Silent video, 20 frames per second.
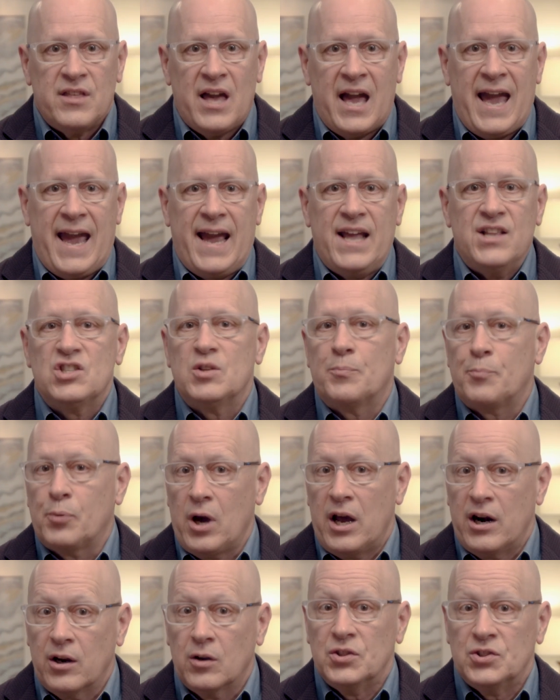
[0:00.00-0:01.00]
The hands the
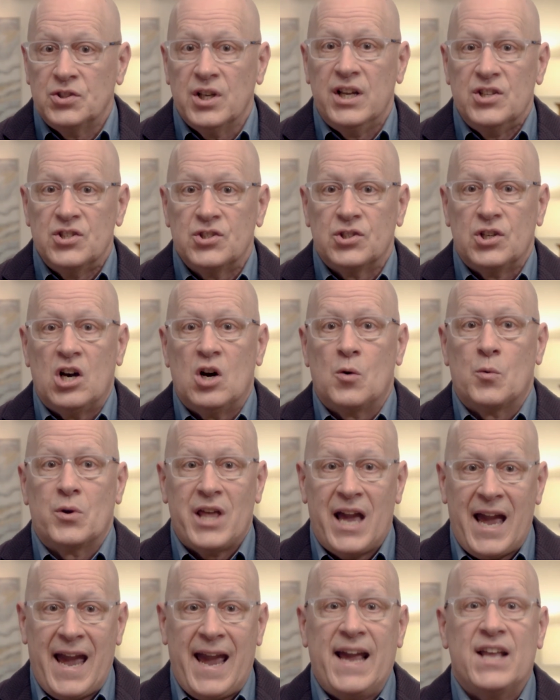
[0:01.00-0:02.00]
prodigal son saw were
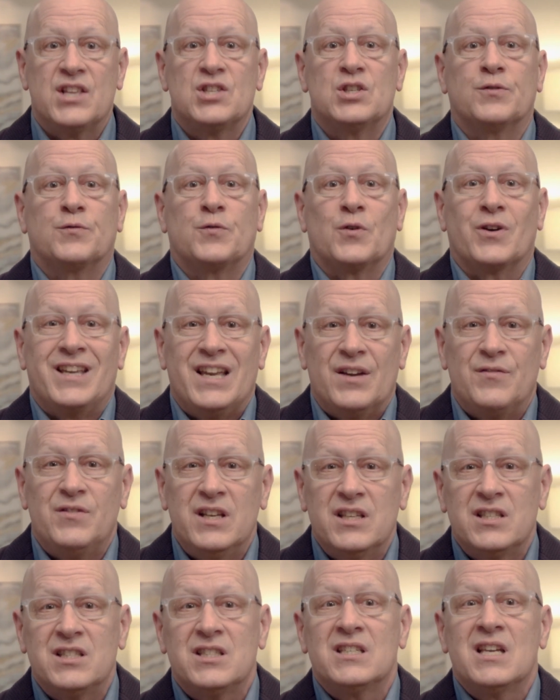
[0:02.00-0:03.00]
the hands of
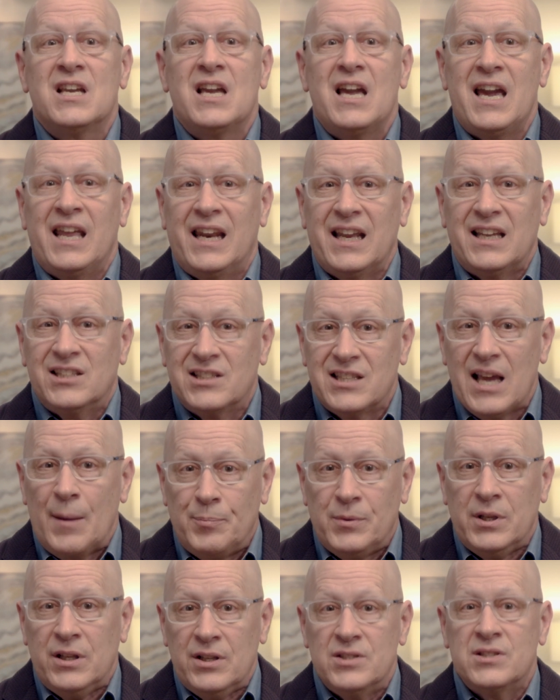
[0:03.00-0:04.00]
forgiveness and
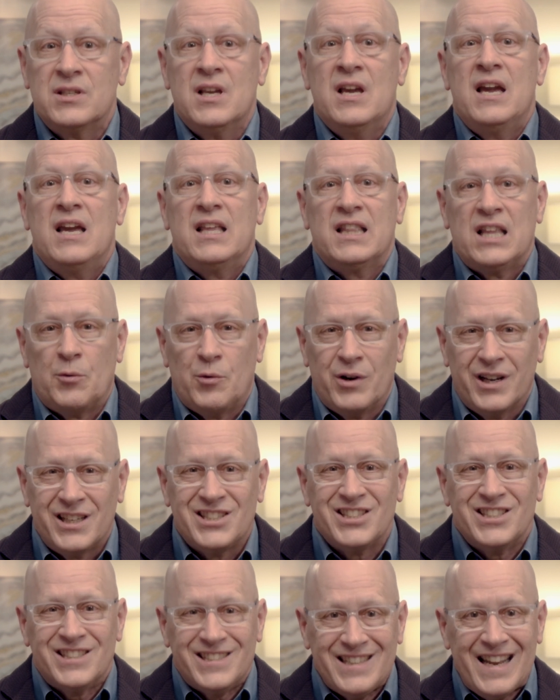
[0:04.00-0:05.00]
acceptance that were
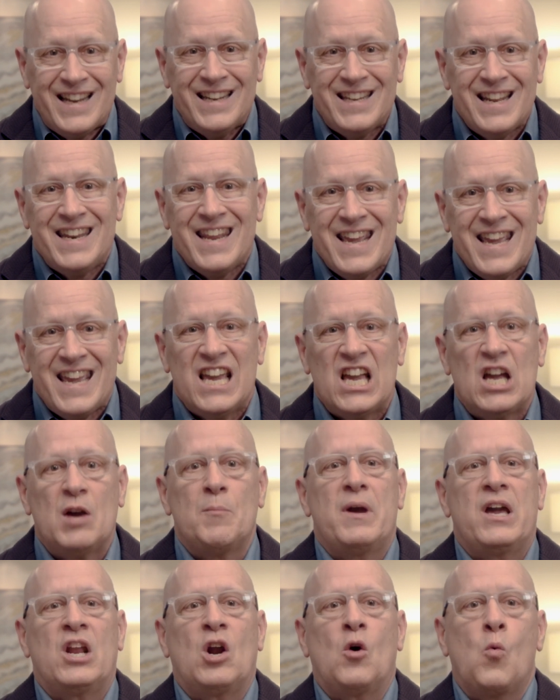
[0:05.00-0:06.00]
extended to
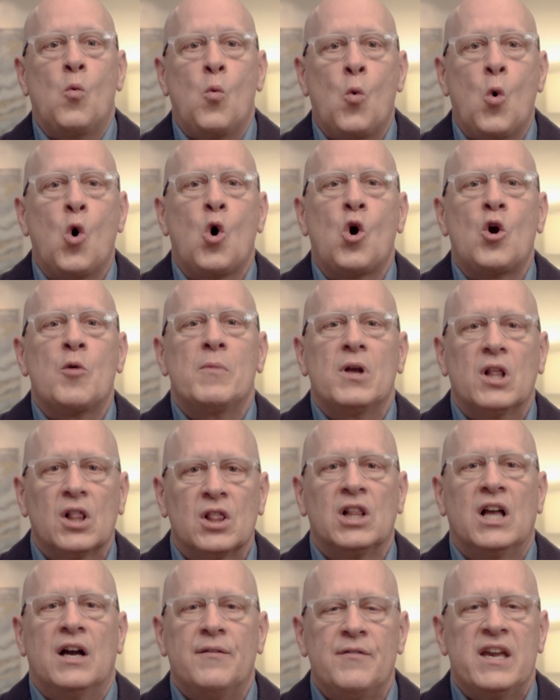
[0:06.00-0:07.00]
him in a warm,
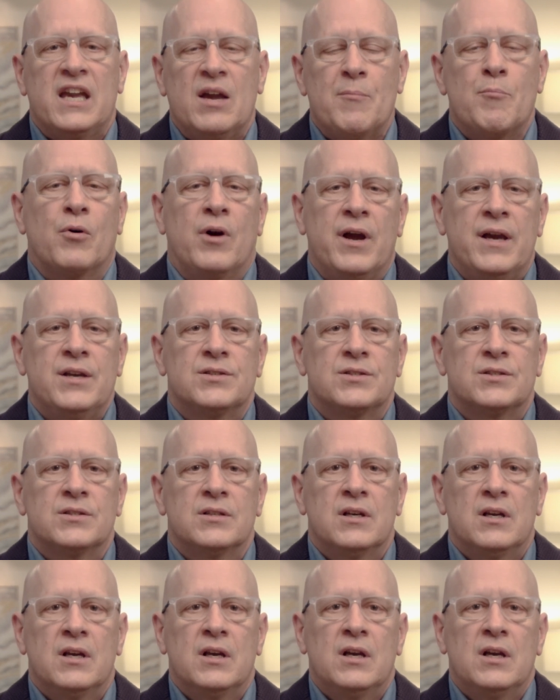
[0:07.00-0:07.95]
loving embrace.